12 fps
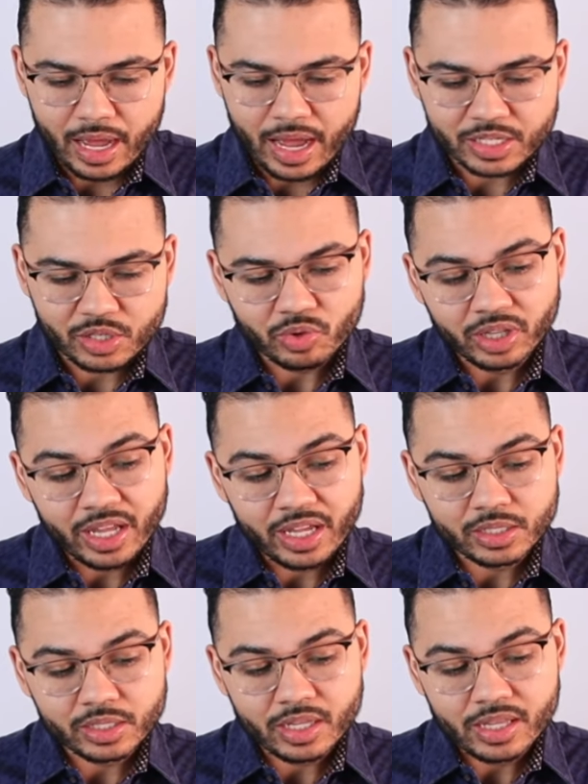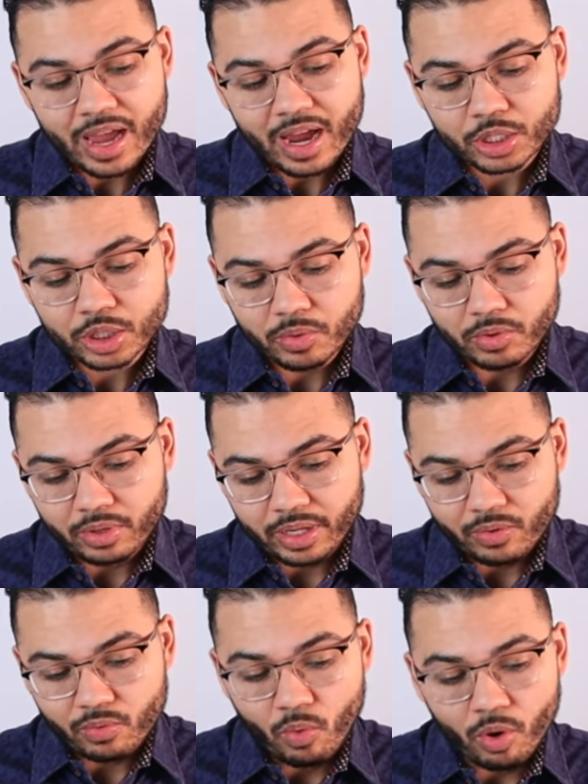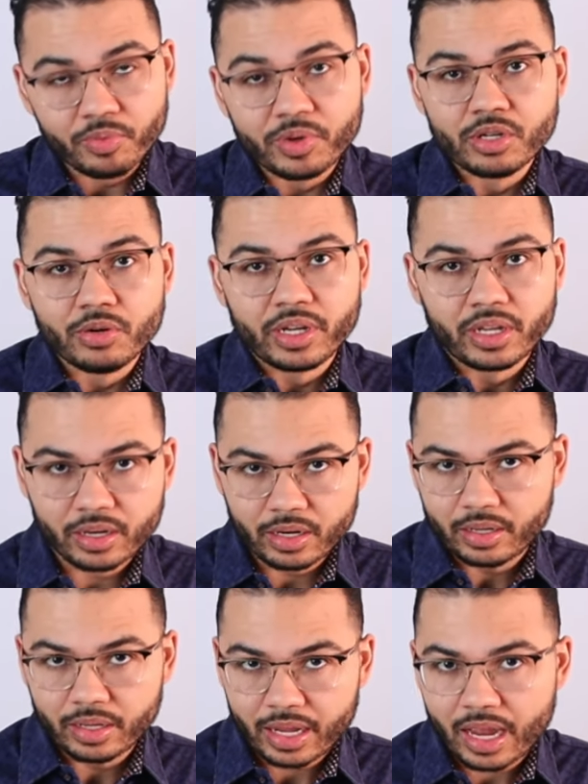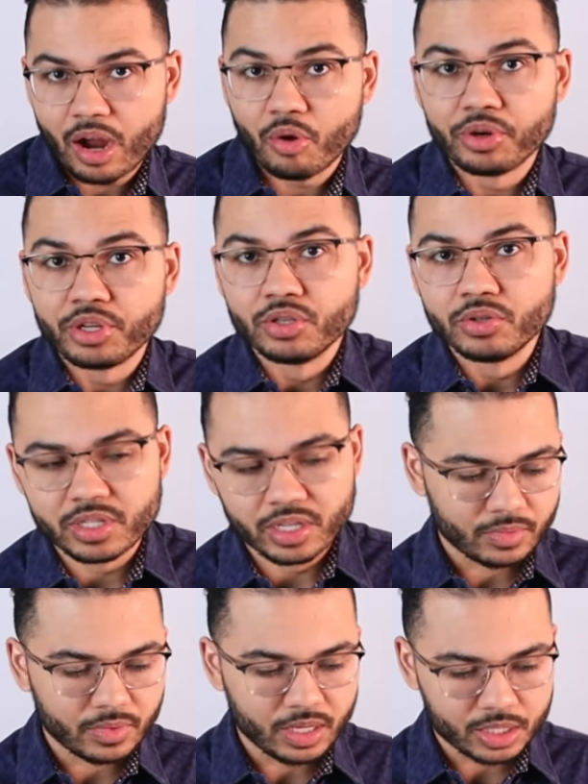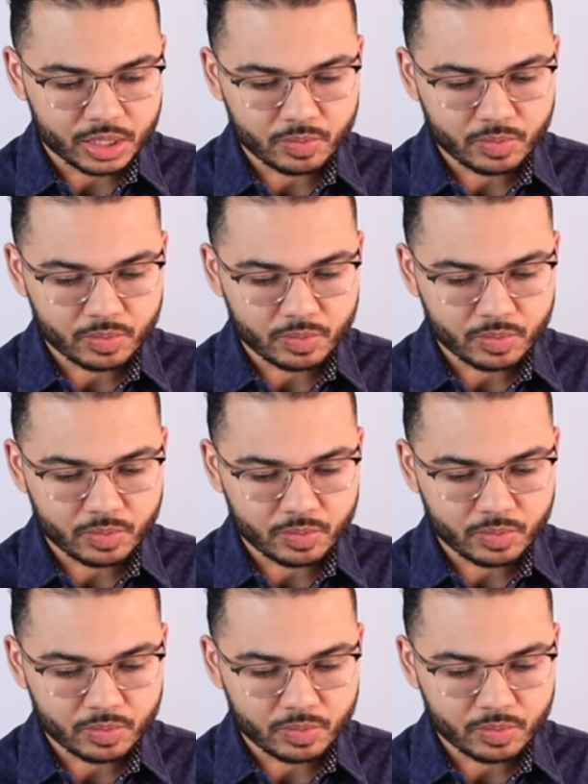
as it relates to the actual like what are we doing and like how we're using this